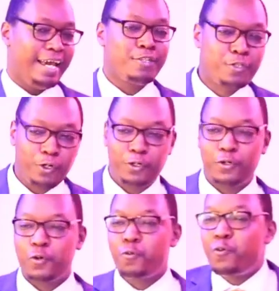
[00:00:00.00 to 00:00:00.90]
And
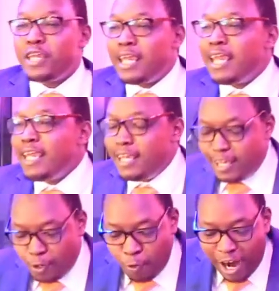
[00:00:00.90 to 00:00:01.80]
so we
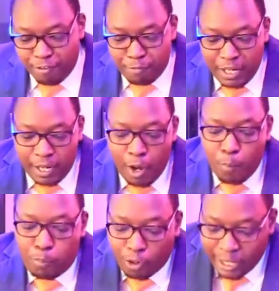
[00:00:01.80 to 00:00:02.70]
who have been
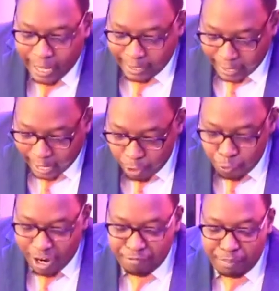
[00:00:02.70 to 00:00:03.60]
born again,
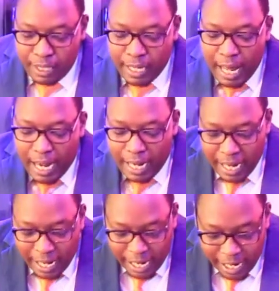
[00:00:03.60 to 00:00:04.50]
who have been
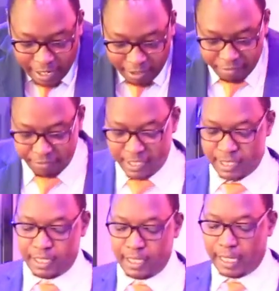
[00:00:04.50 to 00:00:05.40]

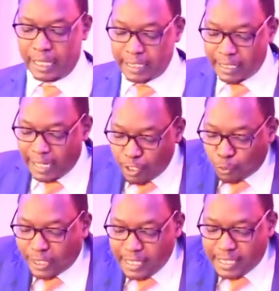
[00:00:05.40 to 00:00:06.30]
loved, indeed that's
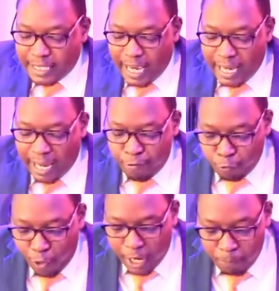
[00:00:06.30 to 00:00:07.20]
what He's saying,
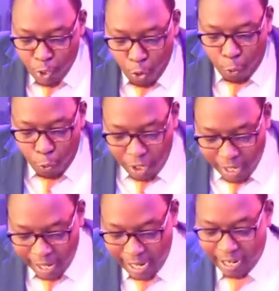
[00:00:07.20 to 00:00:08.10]
everyone who
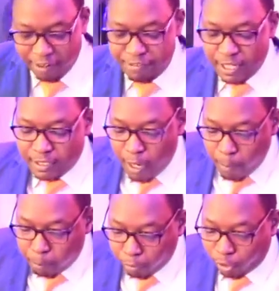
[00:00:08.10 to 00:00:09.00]
loves is
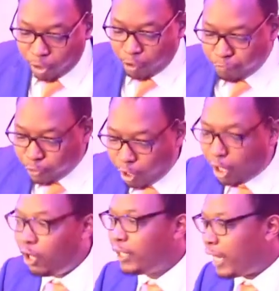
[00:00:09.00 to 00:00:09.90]
born of
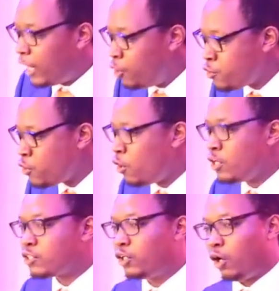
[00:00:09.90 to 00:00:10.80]
God and
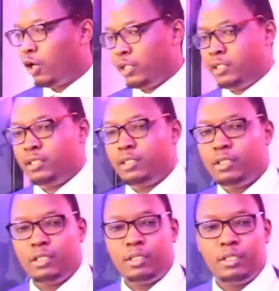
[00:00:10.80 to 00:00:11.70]
knows God.
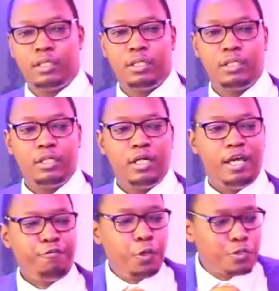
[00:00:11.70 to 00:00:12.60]

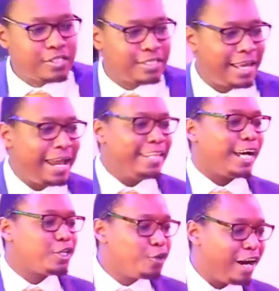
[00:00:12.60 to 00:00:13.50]
If you say
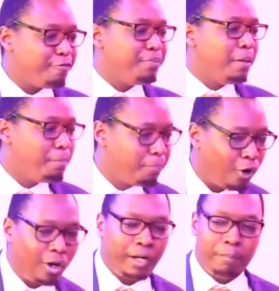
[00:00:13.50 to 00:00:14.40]
that you have been
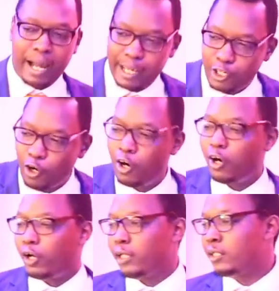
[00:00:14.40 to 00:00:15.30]
born by
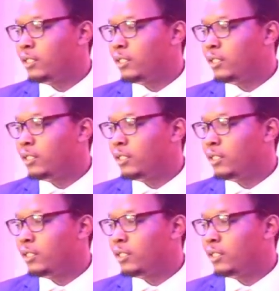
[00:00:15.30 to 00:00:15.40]
God,